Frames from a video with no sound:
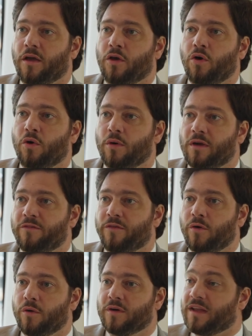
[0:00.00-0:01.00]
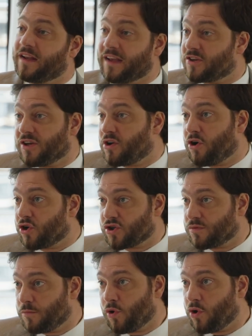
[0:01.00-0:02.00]
going forward it actually
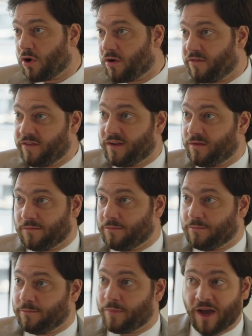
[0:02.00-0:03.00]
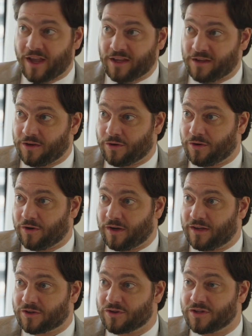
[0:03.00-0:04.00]
costs more than buying your
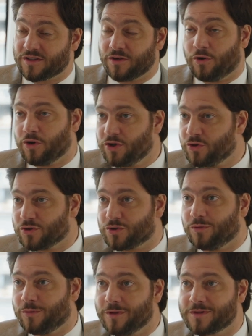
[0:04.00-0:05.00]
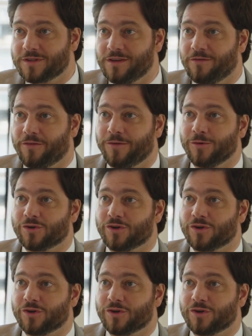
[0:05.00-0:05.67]
electricity, or it used to. We'll see in the future.